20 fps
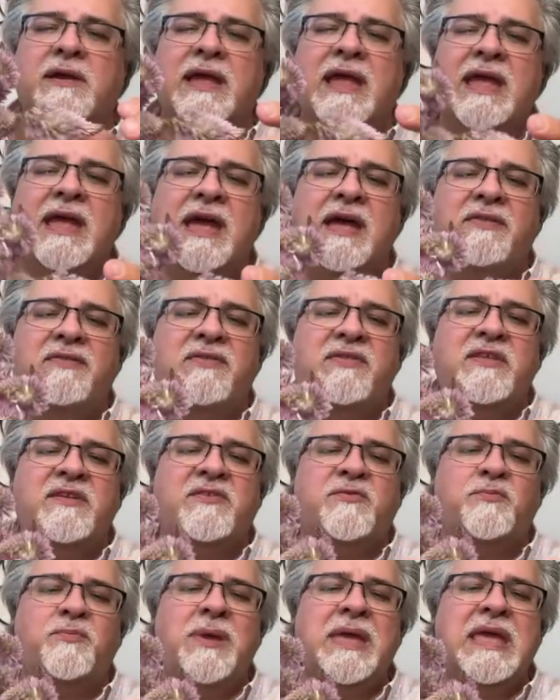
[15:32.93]
And
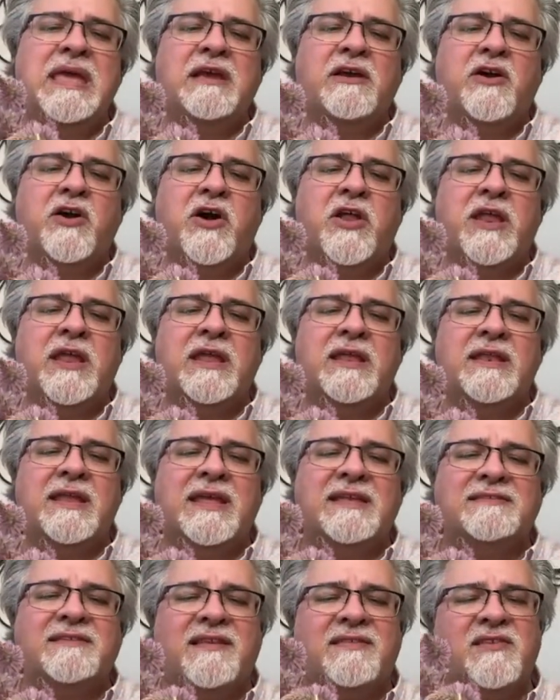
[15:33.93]
this pink on it
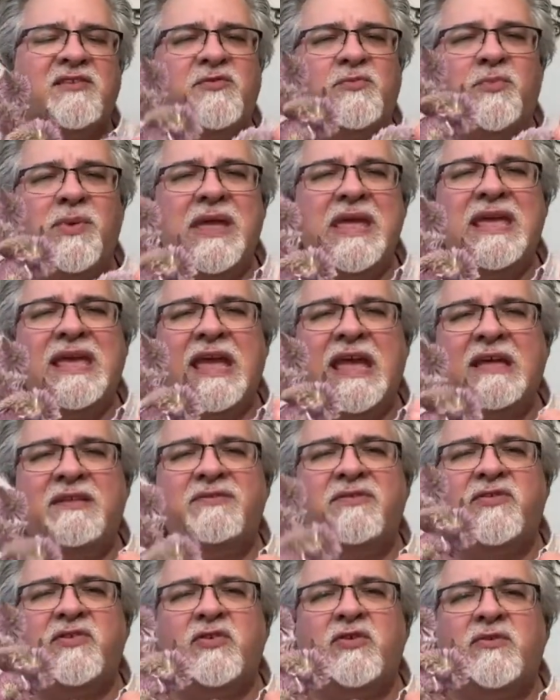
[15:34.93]
is like this pink
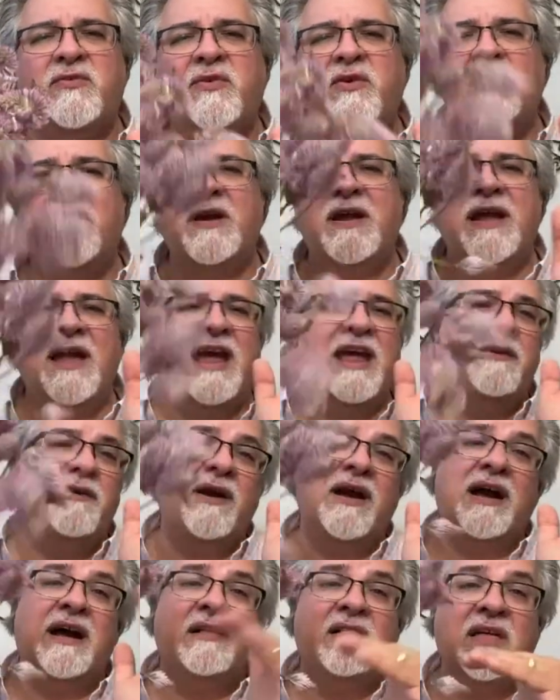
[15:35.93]
and silver.
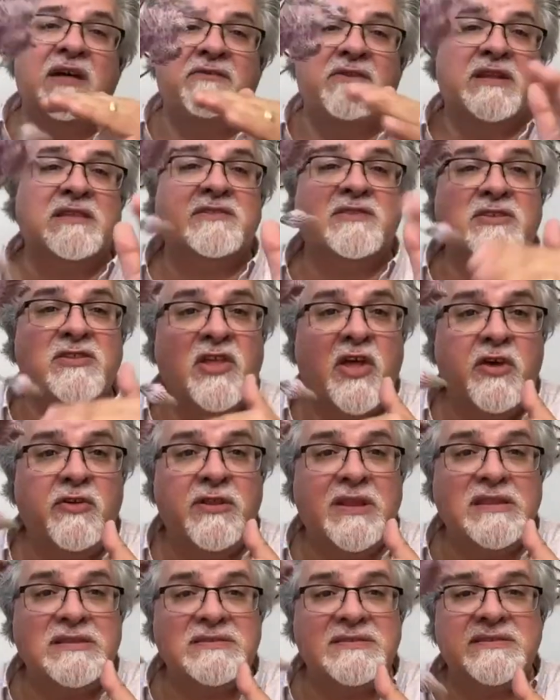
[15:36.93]
Anyway, I love it.
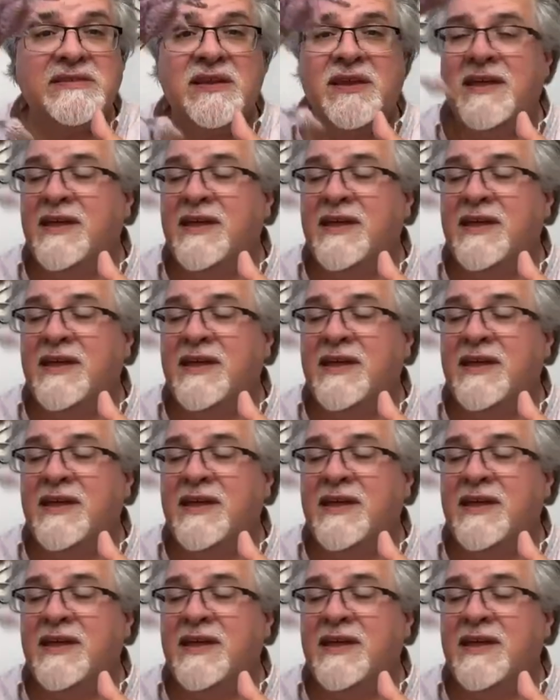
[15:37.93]
Telotus.